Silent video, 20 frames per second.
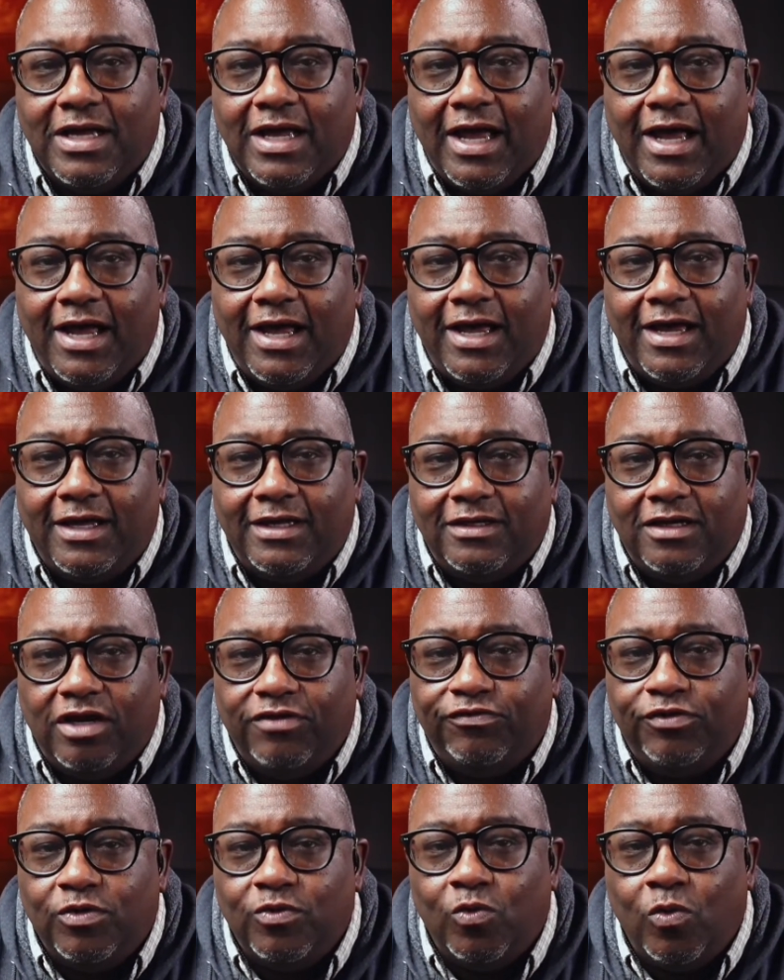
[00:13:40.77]
And
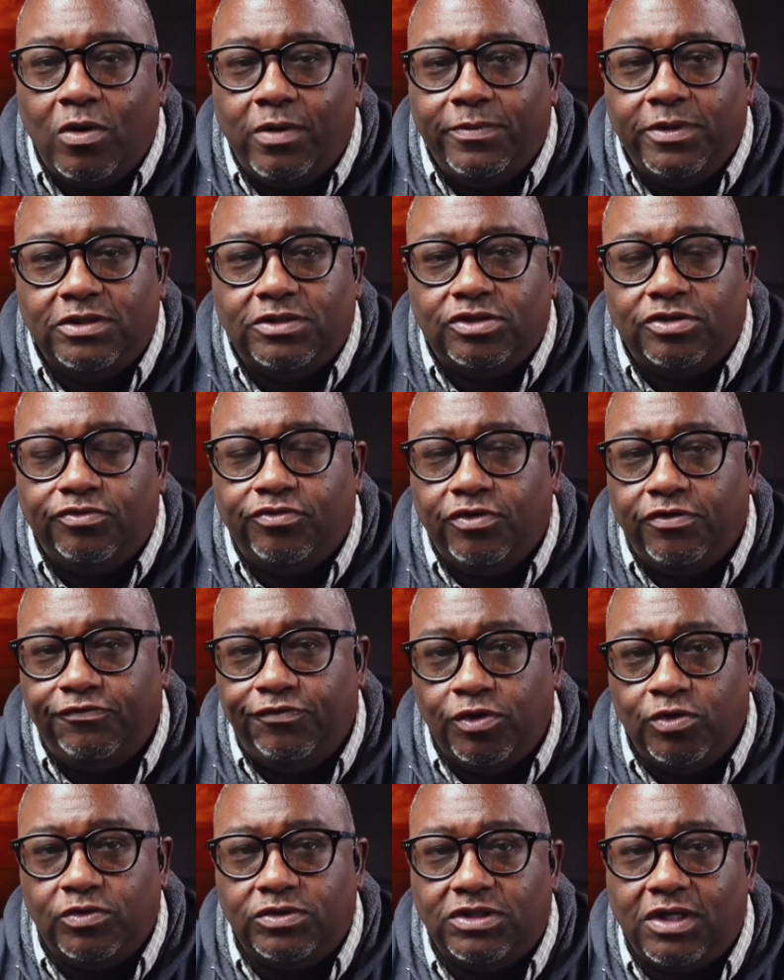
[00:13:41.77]
if you want me to
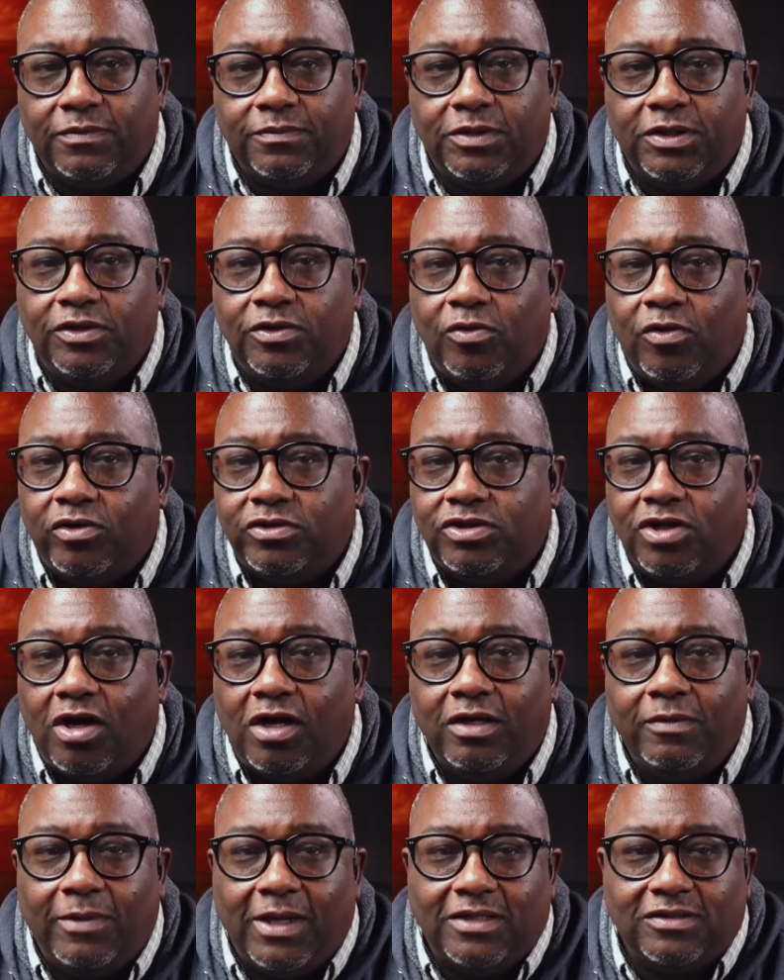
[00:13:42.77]
review something or
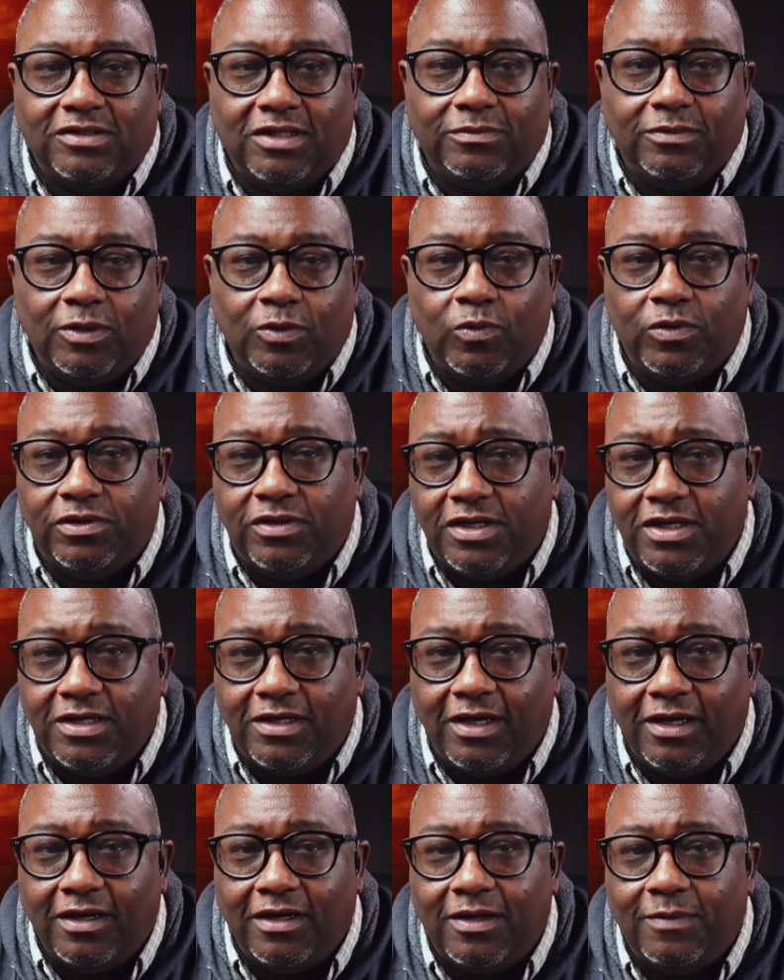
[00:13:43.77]
talk about something with
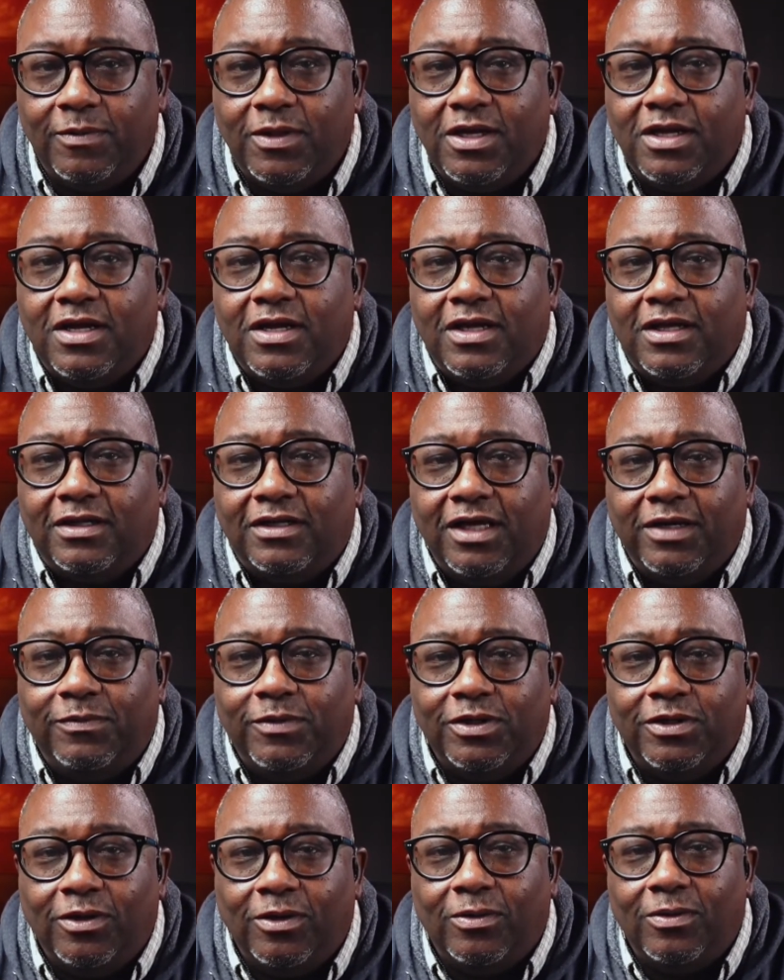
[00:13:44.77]
Ecamm, let me
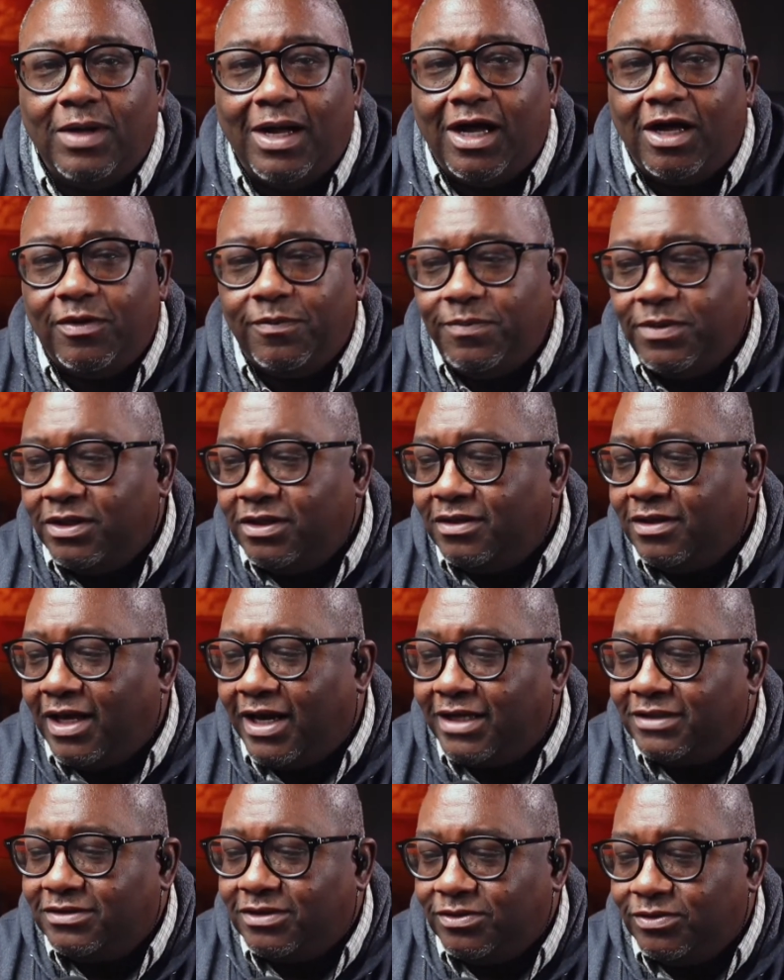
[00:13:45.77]
know. I'll be
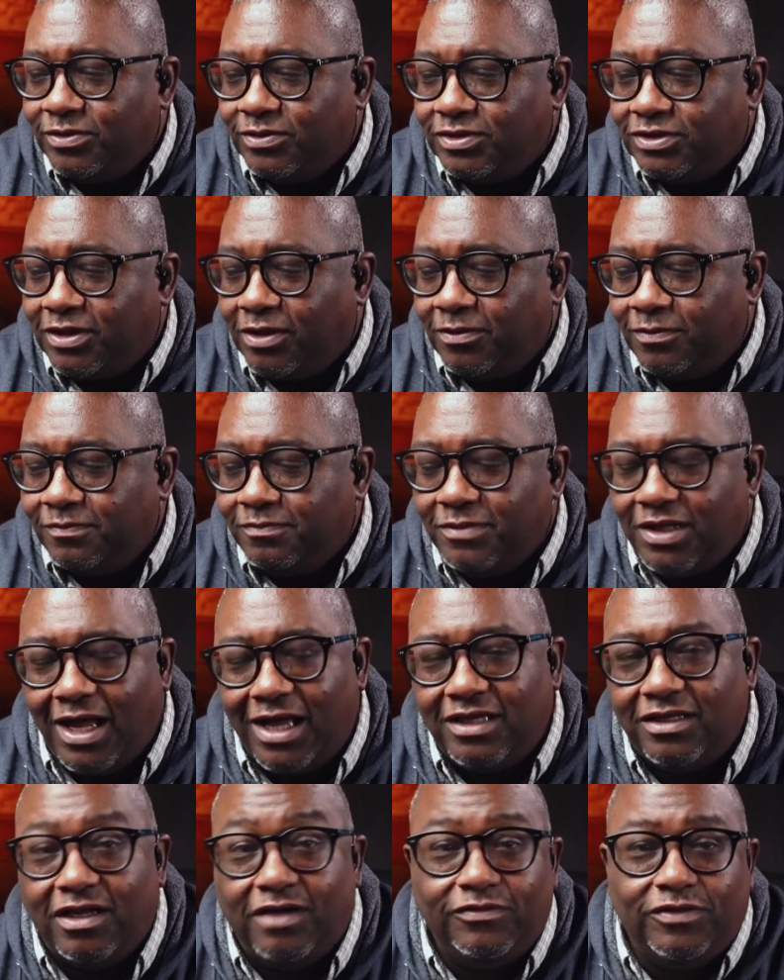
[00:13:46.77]
glad to do so. I
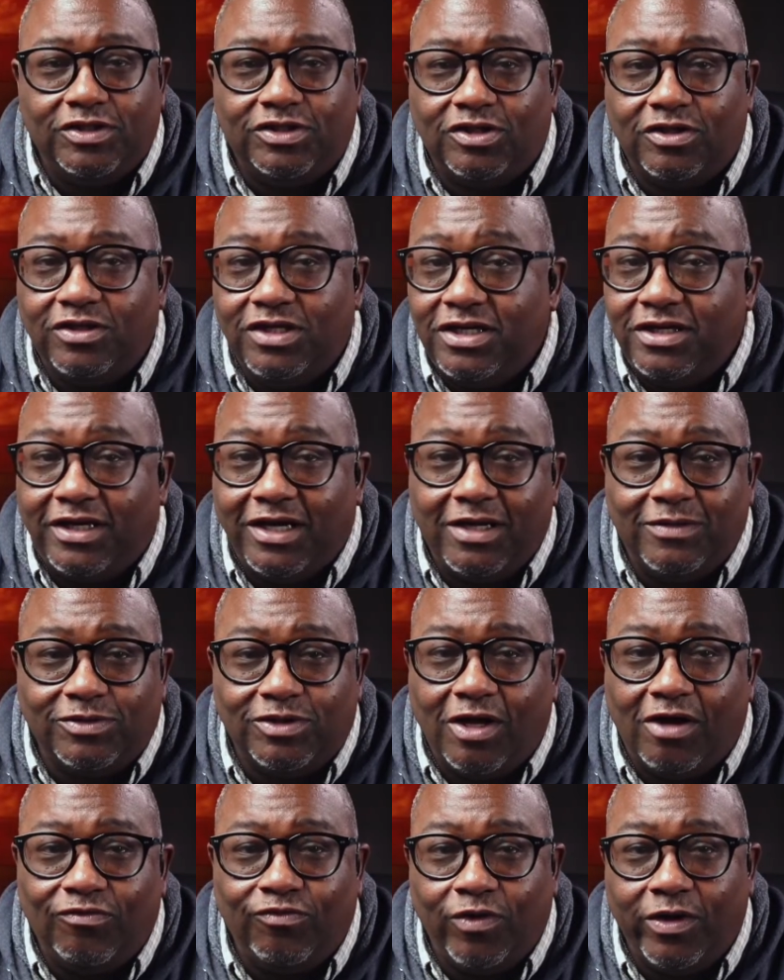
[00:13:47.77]
love this Ecamm
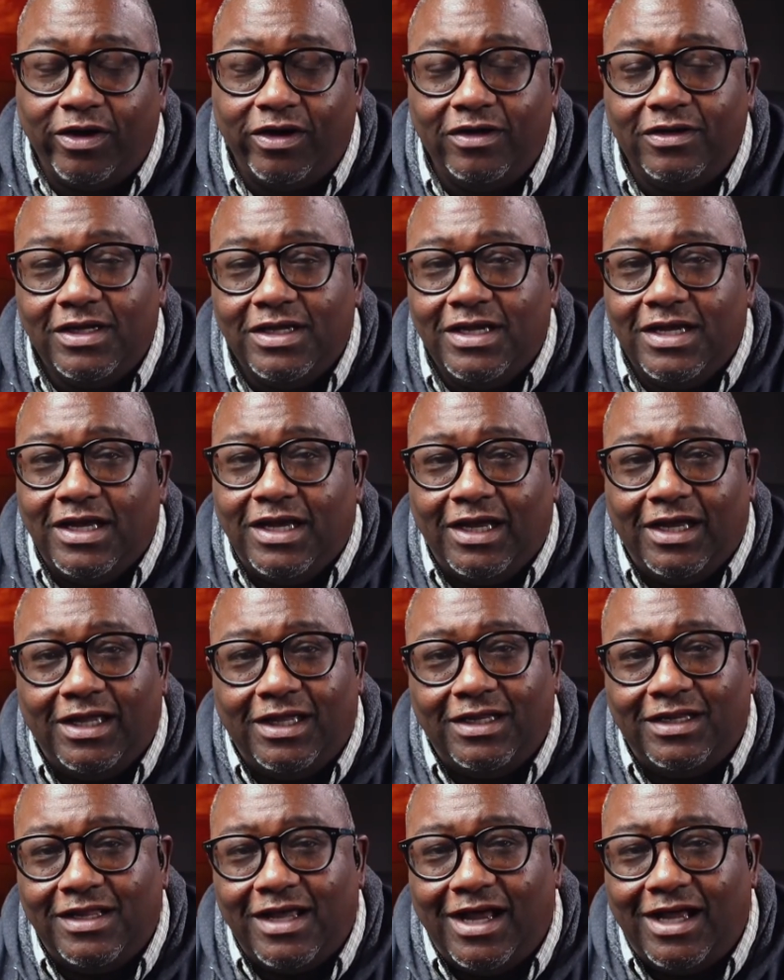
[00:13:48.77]
software,
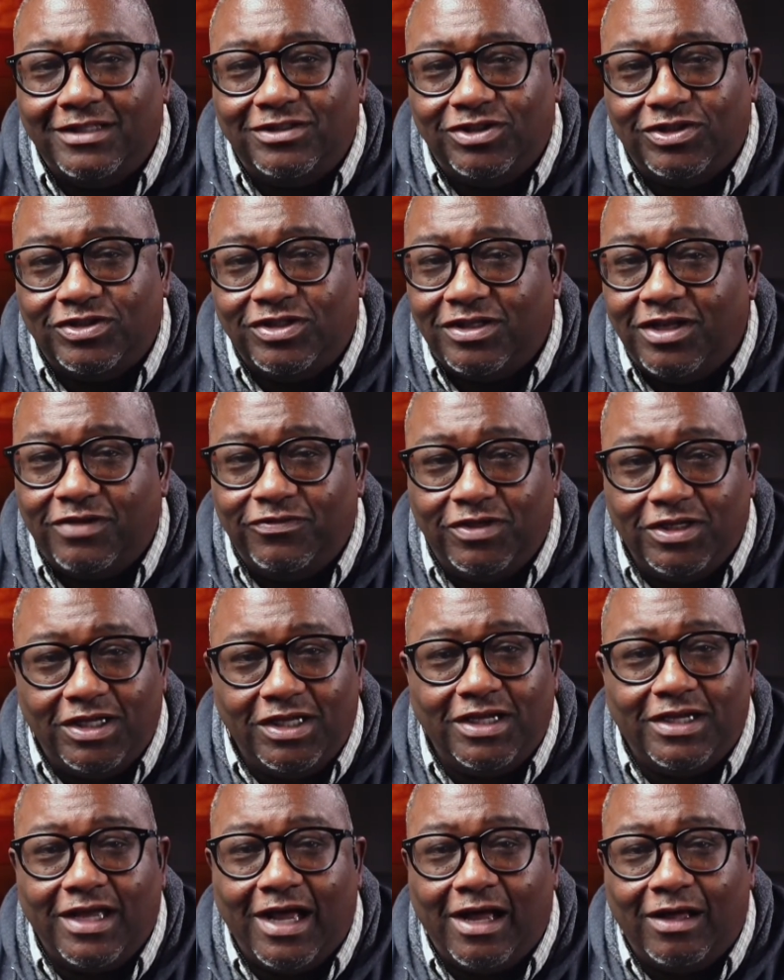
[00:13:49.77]
and I just love to
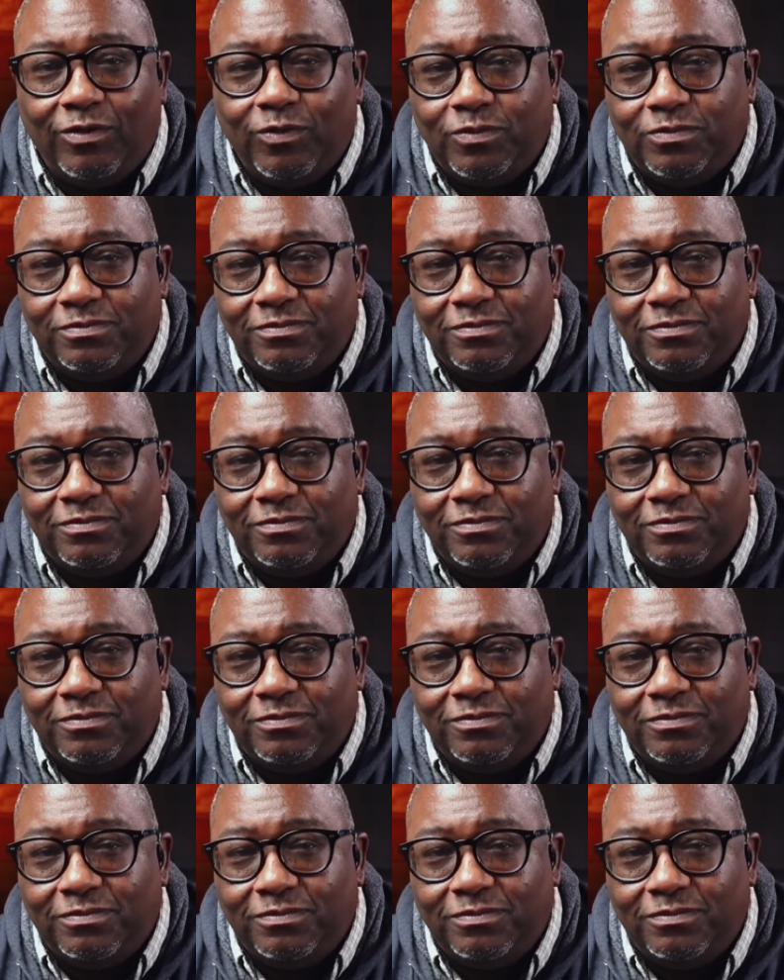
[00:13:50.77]
geek out